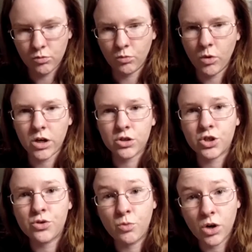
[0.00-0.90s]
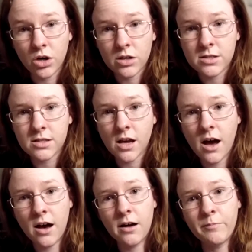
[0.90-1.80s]
one or two words
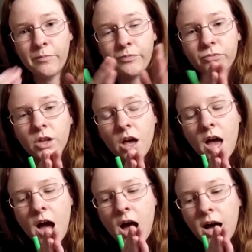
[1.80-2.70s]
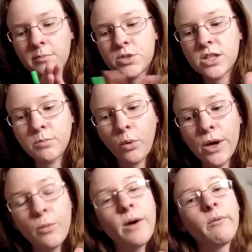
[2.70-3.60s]
up to the
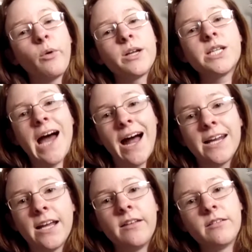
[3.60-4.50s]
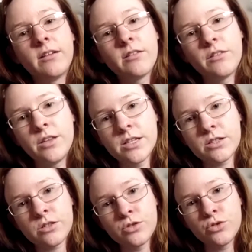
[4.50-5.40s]
point where I'm going to add in
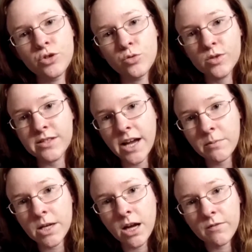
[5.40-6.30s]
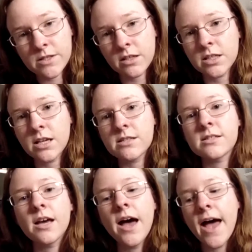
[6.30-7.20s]
this new segment of the
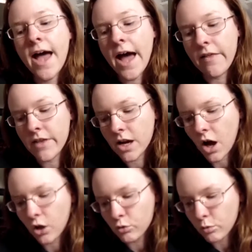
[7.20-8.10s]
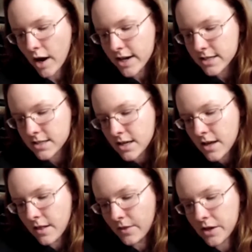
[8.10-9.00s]
sentence, and then I'll write
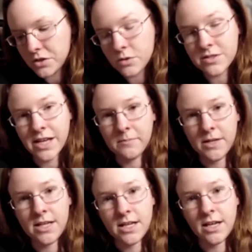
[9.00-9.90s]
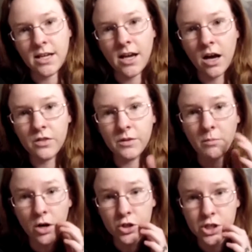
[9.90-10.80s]
that new segment on the
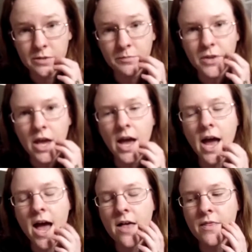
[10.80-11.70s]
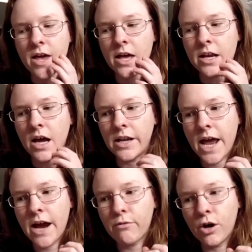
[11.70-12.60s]
margin and then an
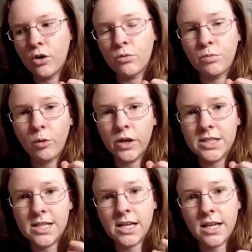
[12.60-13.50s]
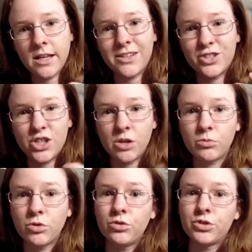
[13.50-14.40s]
arrow pointing in that
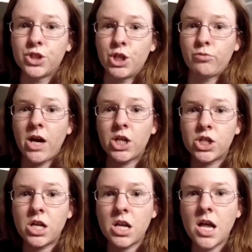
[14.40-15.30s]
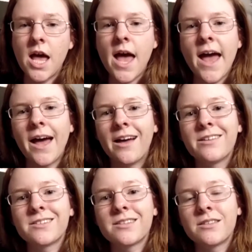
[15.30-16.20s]
general direction,
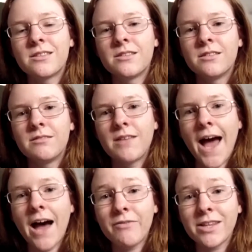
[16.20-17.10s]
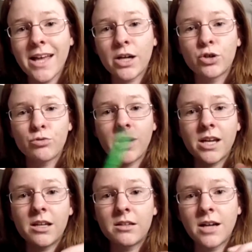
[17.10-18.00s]
and having that
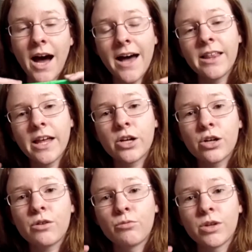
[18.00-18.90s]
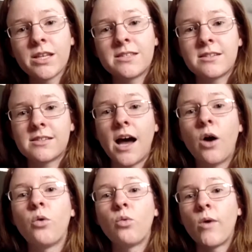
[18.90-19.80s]
green highlighter really sticks
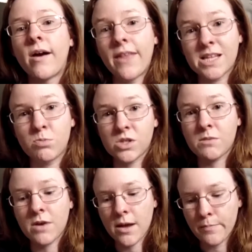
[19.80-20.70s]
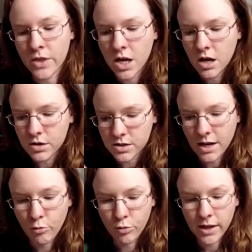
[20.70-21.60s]
out where that's supposed to be. So
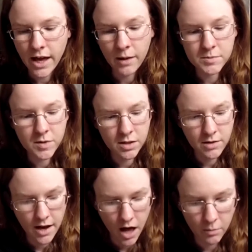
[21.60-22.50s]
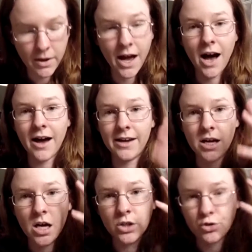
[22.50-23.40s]
that really help my eye
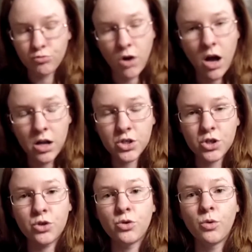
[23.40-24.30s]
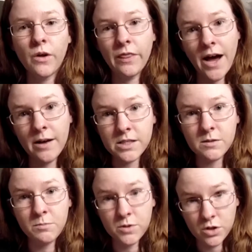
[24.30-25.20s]
draw to that
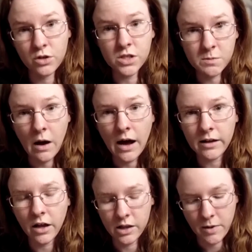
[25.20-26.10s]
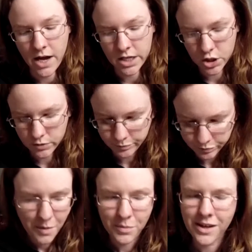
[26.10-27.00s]
certain spot on the page.
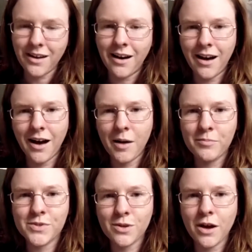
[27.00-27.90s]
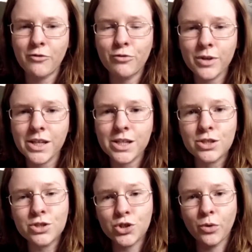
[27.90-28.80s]
But yeah, so I've
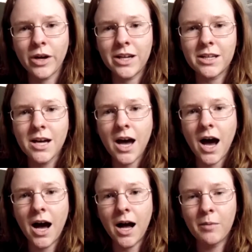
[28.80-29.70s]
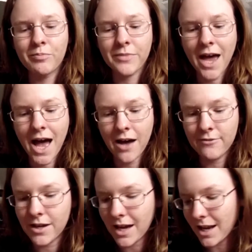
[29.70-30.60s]
really enjoyed
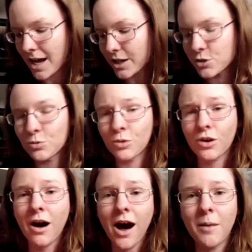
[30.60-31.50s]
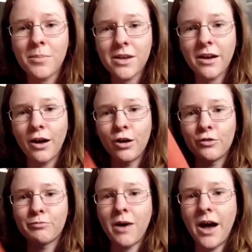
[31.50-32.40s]
having an actual copy
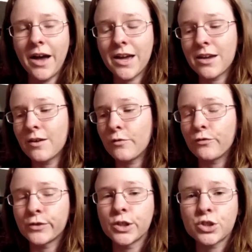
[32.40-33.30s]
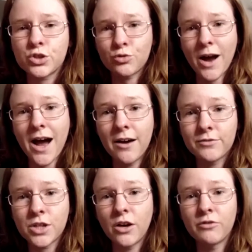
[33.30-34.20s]
of my first
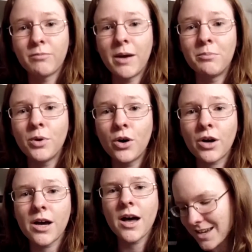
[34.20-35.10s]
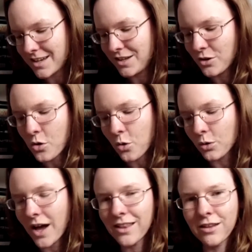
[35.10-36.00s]
draft of my book. You know,
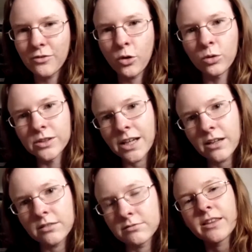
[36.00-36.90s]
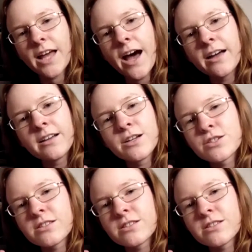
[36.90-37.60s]
I love holding it like that.